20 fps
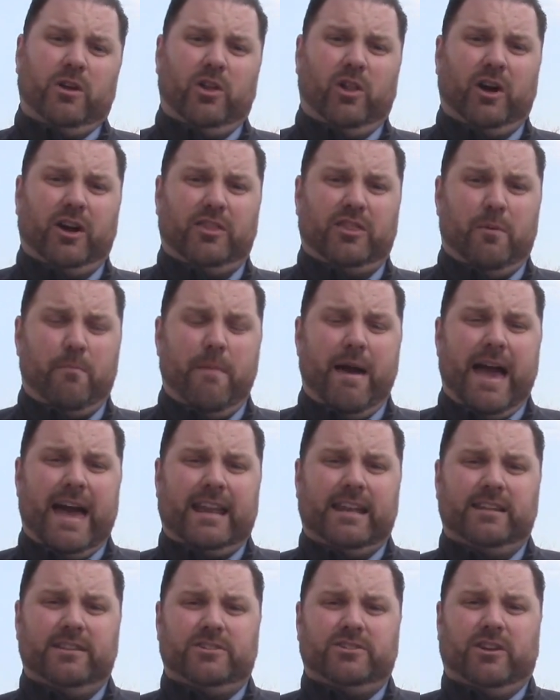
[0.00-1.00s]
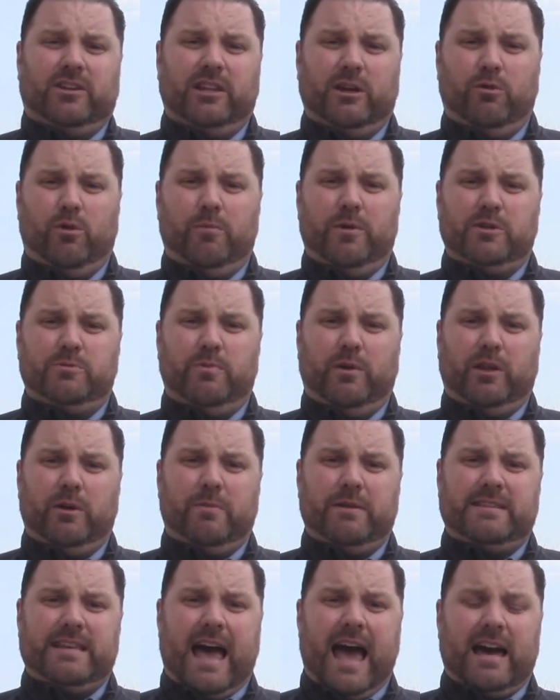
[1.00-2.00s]
you look at the men, certainly we'll miss Billy
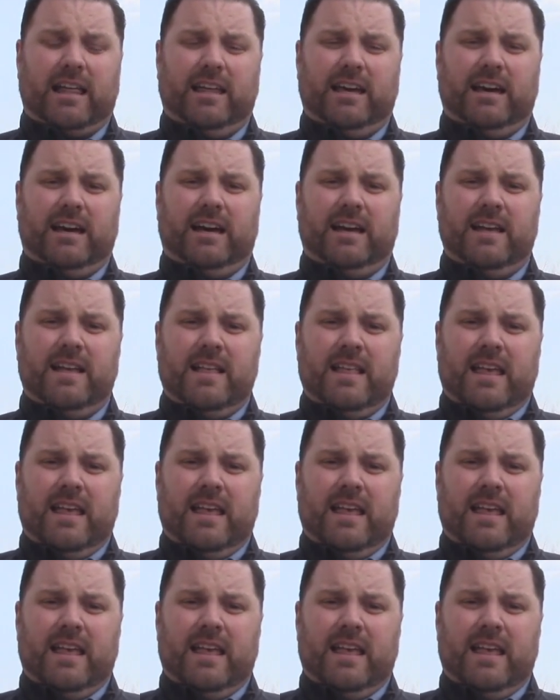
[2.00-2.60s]
Battaglia